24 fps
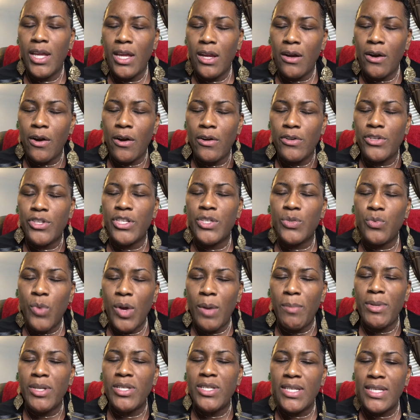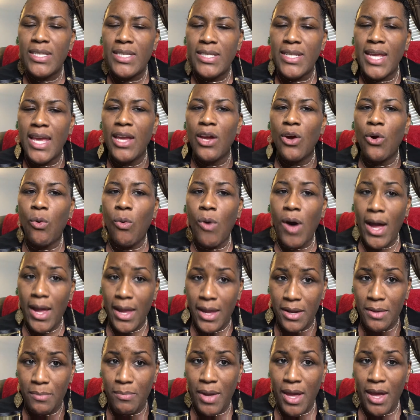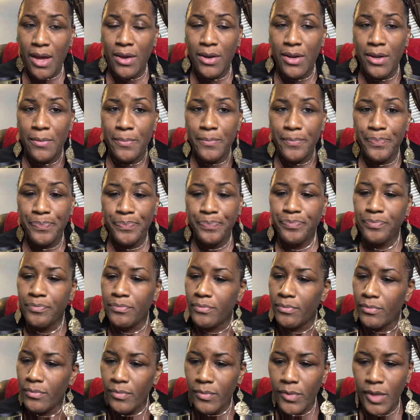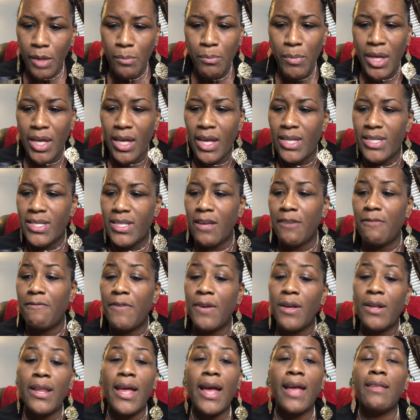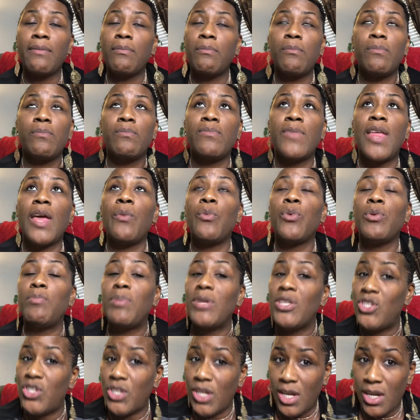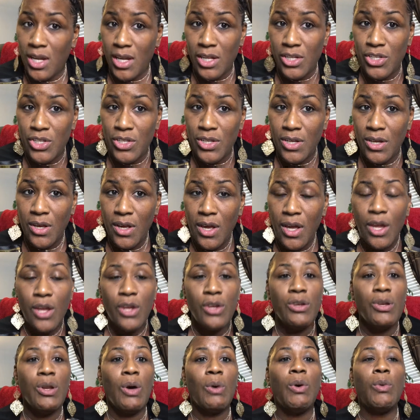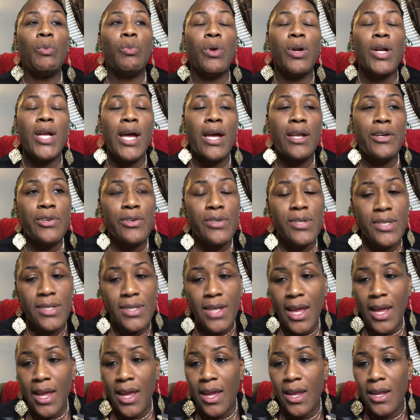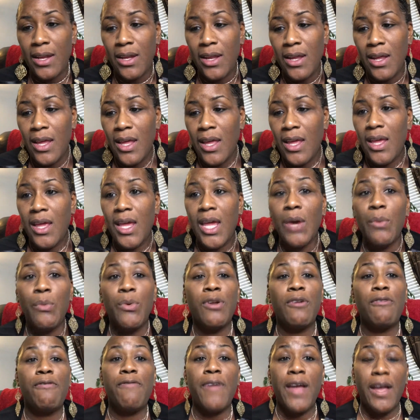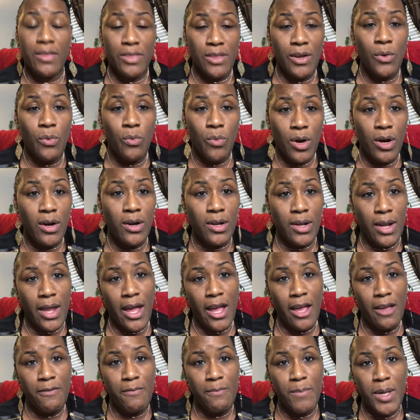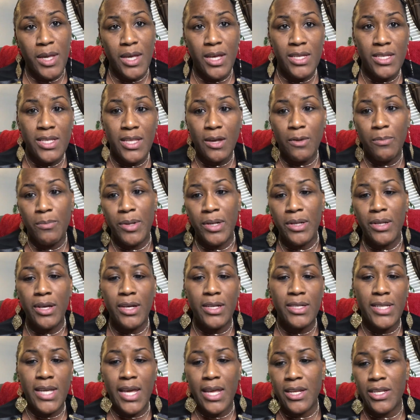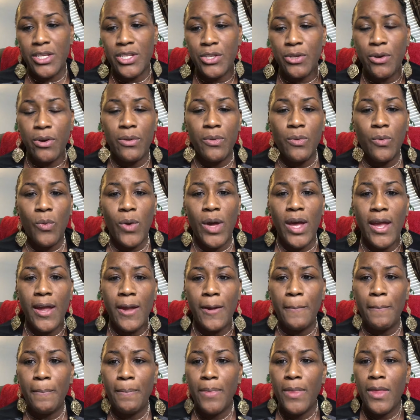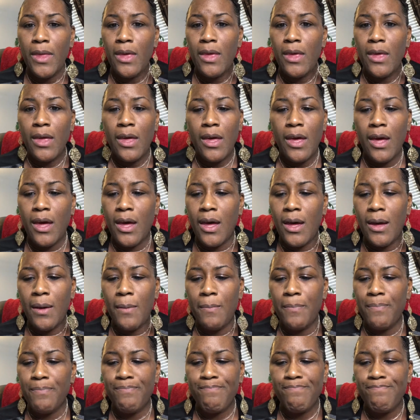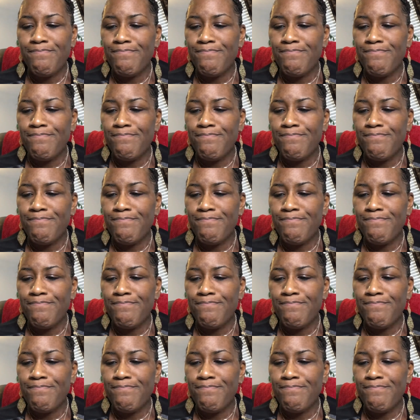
urges women to stay quiet about it because they feel like they would be judged. No one would understand. It would affect their work life because they'll be looked at a certain way. And